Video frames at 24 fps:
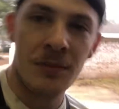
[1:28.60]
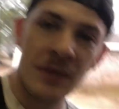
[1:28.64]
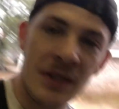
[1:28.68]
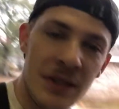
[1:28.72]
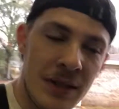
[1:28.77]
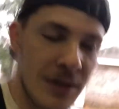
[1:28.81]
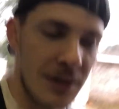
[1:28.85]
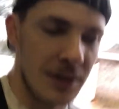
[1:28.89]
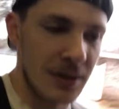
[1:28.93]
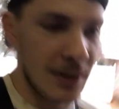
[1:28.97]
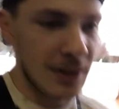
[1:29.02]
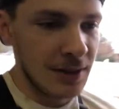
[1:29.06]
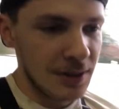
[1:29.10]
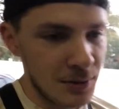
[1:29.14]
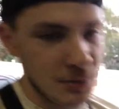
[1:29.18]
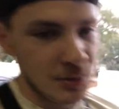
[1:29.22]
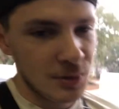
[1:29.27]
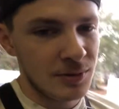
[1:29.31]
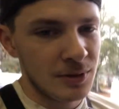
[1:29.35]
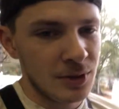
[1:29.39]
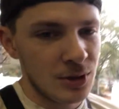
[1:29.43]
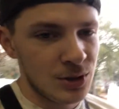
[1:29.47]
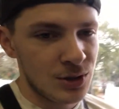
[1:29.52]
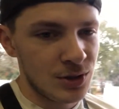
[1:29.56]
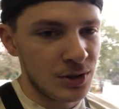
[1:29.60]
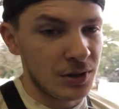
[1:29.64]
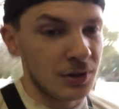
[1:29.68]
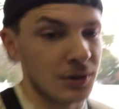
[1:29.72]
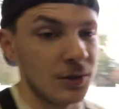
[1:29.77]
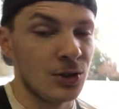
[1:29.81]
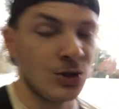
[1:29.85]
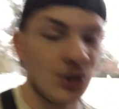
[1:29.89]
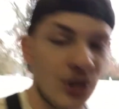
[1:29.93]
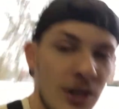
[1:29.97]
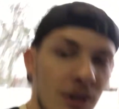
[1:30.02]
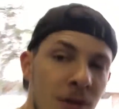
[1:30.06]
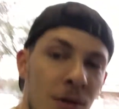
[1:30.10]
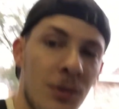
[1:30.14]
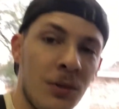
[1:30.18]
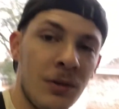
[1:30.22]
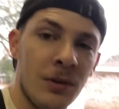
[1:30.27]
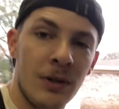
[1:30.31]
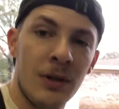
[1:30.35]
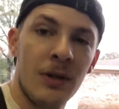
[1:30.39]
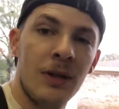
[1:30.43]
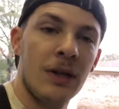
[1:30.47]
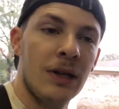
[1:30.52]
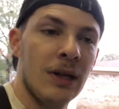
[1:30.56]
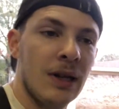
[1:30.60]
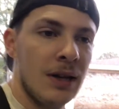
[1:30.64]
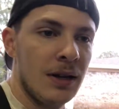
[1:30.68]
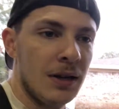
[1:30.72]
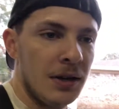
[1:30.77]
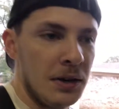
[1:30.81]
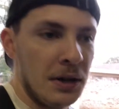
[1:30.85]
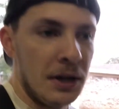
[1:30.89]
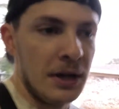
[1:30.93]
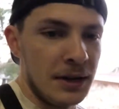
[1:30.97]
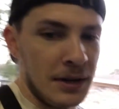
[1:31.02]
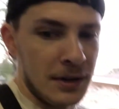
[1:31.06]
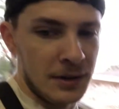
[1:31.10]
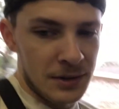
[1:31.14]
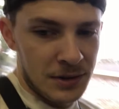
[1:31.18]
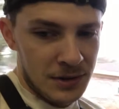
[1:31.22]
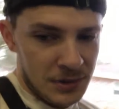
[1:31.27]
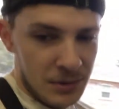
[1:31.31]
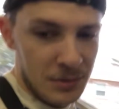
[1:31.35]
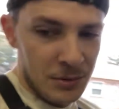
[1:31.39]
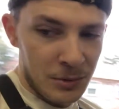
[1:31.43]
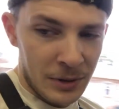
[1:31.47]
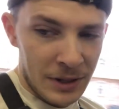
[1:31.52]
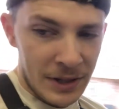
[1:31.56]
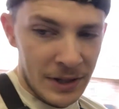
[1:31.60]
because I never finished it on the channel. And when